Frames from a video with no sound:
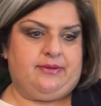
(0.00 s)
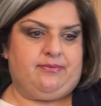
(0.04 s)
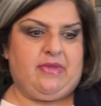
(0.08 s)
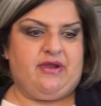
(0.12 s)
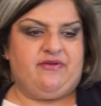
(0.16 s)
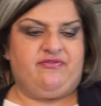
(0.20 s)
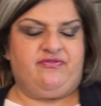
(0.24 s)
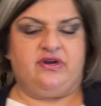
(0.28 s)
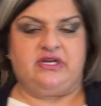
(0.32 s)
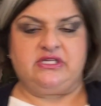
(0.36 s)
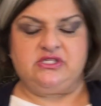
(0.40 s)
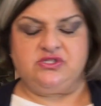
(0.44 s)
my
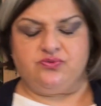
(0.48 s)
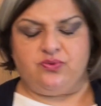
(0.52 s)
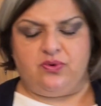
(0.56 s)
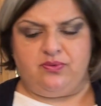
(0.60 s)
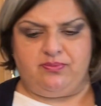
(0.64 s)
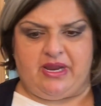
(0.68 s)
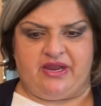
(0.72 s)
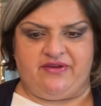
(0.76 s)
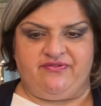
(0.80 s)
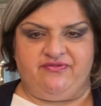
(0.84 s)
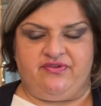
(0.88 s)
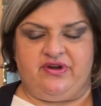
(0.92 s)
friends were
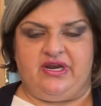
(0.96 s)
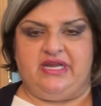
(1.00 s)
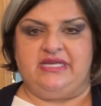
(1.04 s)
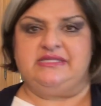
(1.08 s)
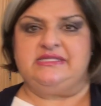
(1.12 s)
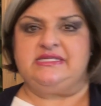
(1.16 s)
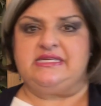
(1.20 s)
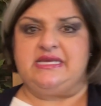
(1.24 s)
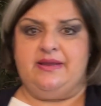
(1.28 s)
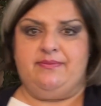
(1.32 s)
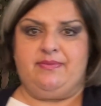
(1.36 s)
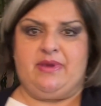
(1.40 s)
my
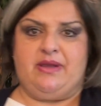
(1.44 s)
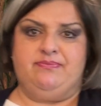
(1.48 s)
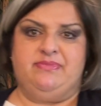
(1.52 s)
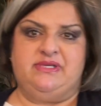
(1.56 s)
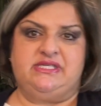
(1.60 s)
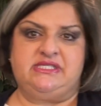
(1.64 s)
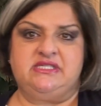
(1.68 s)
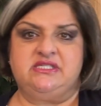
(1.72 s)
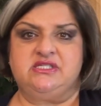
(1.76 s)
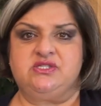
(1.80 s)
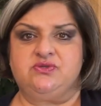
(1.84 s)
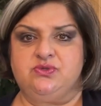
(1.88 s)
friends and my
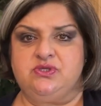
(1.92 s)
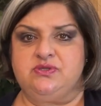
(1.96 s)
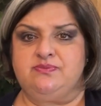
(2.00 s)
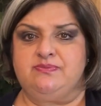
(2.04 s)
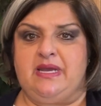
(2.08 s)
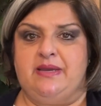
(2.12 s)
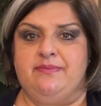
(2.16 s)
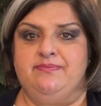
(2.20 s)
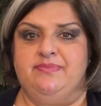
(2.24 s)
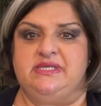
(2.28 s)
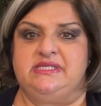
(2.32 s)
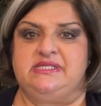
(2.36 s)
business was
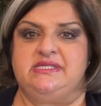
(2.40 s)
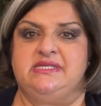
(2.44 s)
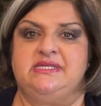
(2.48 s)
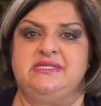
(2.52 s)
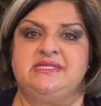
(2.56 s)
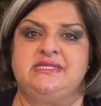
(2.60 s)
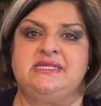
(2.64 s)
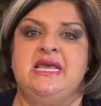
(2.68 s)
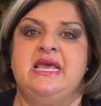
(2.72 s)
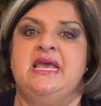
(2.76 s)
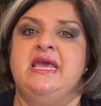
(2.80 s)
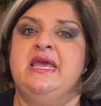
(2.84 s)
my
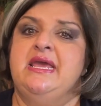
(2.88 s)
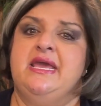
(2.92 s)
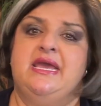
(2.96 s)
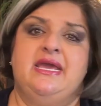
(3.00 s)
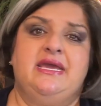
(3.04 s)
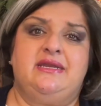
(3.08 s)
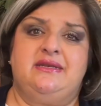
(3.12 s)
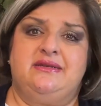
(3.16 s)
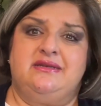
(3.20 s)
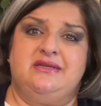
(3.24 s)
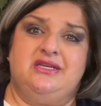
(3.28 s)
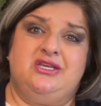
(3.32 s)
business.
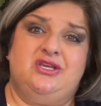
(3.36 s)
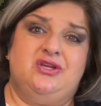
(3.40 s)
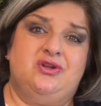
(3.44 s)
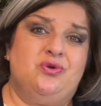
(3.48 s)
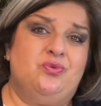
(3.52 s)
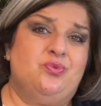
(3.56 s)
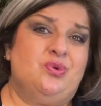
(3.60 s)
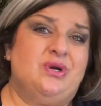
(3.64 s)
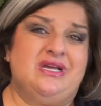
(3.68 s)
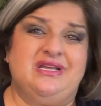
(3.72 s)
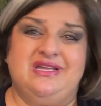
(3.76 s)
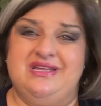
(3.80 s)
And you know
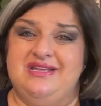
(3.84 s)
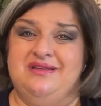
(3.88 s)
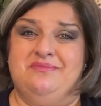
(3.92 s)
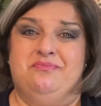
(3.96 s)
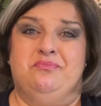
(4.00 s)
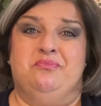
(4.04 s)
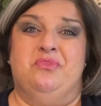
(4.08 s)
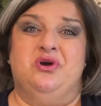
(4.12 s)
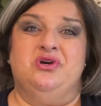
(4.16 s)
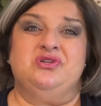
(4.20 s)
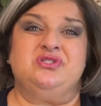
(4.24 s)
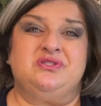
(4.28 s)
what?
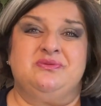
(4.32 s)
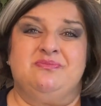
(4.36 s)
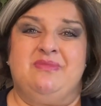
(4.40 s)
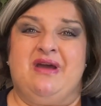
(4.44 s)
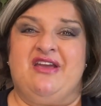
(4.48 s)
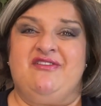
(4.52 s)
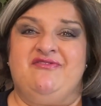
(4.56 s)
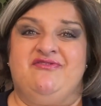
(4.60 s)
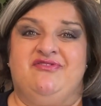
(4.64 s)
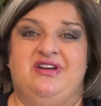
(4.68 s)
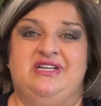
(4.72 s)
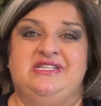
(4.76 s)
Most of
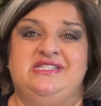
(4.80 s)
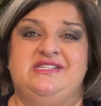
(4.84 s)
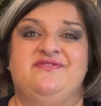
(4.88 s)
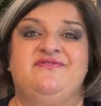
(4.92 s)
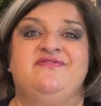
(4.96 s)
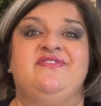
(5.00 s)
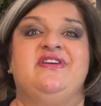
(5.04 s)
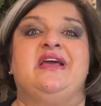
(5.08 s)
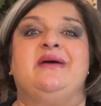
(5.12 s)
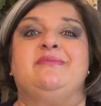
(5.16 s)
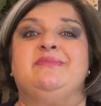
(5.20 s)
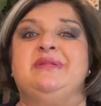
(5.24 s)
my friends and
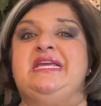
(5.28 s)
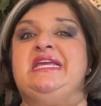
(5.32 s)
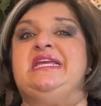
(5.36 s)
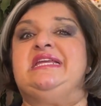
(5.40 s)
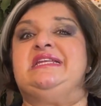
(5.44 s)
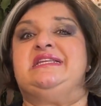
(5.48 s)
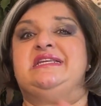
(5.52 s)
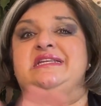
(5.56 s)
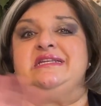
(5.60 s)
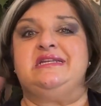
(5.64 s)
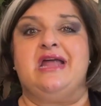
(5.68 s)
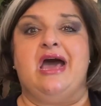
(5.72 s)

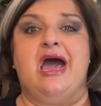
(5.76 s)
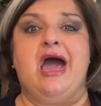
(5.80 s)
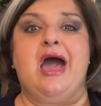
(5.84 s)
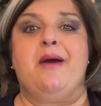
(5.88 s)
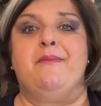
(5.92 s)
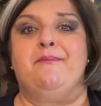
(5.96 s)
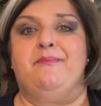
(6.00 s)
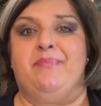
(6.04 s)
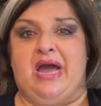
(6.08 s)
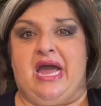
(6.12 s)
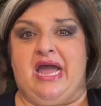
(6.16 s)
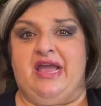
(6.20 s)
family did
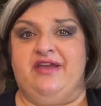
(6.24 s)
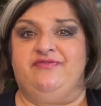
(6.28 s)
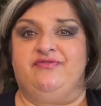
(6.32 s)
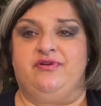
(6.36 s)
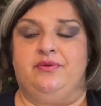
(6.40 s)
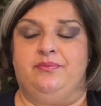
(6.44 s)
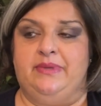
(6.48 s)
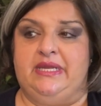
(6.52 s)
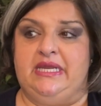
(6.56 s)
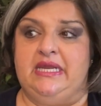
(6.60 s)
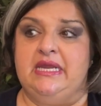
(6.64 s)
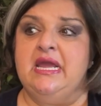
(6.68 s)
not buy
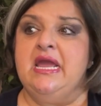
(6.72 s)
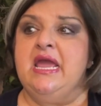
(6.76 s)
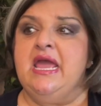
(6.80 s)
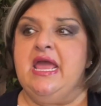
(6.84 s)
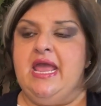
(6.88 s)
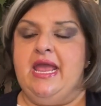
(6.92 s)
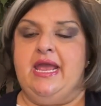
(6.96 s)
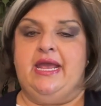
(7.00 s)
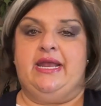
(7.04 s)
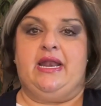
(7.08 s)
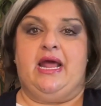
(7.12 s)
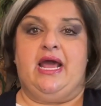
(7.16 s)
from me.
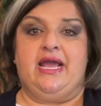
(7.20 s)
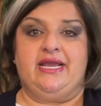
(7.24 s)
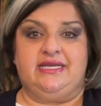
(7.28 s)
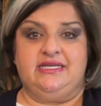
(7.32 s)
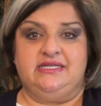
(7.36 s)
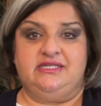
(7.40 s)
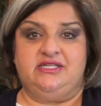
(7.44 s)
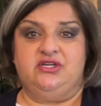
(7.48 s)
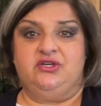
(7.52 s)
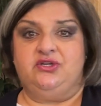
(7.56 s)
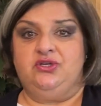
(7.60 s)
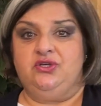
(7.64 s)
And I
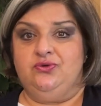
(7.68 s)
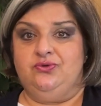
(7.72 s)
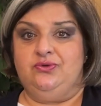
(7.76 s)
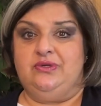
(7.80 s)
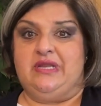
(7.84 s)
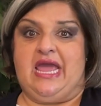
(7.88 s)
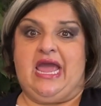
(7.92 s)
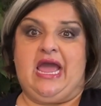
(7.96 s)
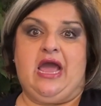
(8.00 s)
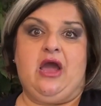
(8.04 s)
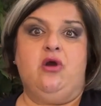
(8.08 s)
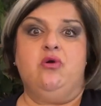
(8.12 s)
can tell you
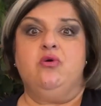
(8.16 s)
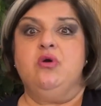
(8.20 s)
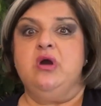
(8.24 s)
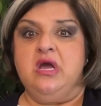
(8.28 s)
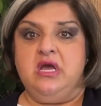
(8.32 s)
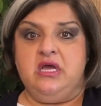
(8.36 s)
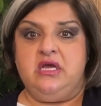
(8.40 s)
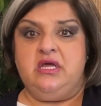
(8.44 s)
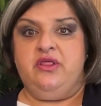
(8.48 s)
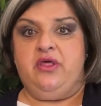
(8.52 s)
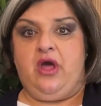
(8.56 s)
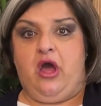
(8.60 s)
now,
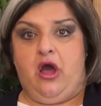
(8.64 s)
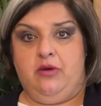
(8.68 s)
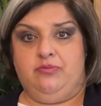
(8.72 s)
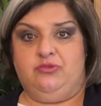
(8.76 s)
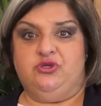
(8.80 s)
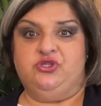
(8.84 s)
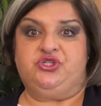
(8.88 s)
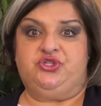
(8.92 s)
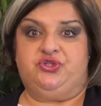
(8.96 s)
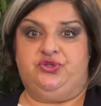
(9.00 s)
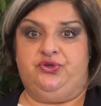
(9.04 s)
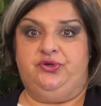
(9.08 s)

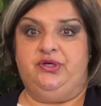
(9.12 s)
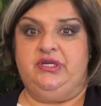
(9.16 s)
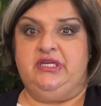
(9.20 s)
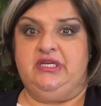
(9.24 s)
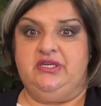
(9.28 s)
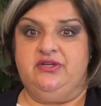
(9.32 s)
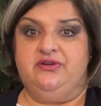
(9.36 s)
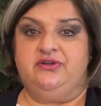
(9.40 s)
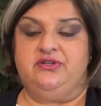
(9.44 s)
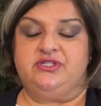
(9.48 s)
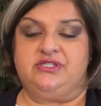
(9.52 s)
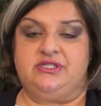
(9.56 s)
almost 30
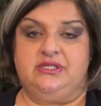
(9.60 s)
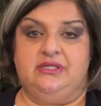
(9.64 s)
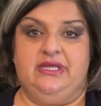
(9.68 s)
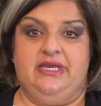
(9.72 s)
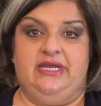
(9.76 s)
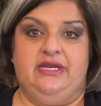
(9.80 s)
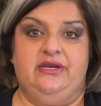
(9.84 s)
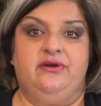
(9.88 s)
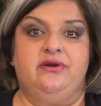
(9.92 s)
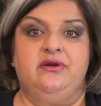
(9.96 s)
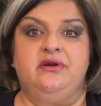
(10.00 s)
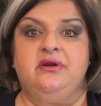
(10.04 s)
years
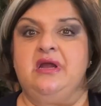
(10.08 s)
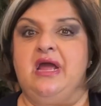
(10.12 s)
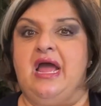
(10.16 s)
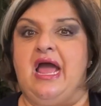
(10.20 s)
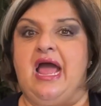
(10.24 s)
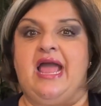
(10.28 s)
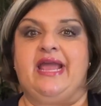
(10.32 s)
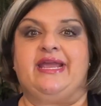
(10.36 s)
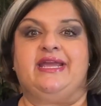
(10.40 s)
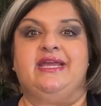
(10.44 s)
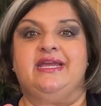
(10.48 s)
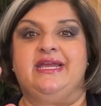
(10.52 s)
later,
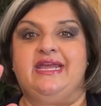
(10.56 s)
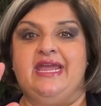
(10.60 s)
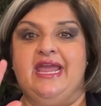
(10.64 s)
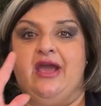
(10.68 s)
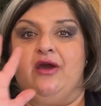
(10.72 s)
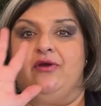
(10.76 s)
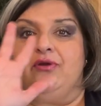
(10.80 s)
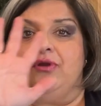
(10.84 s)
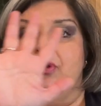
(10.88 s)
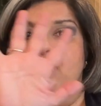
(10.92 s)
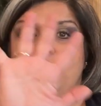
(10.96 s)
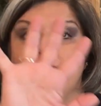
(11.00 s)
I can
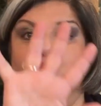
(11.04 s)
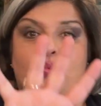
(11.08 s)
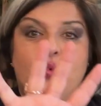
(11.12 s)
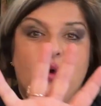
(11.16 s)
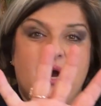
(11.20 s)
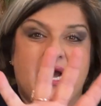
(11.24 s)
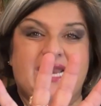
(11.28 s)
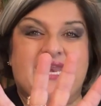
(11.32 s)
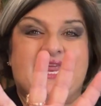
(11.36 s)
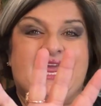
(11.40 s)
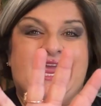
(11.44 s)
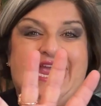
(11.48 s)
count on
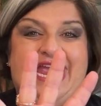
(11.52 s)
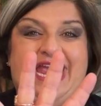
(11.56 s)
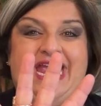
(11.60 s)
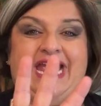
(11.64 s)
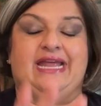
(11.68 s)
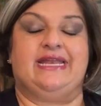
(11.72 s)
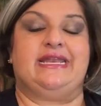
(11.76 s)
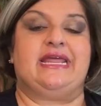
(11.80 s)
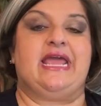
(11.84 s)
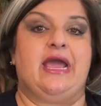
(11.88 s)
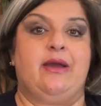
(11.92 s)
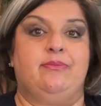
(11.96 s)
one
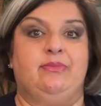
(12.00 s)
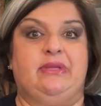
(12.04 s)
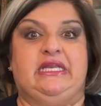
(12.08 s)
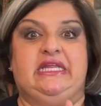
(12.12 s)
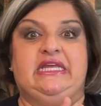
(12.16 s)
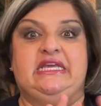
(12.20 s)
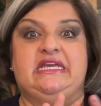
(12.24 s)
hand how many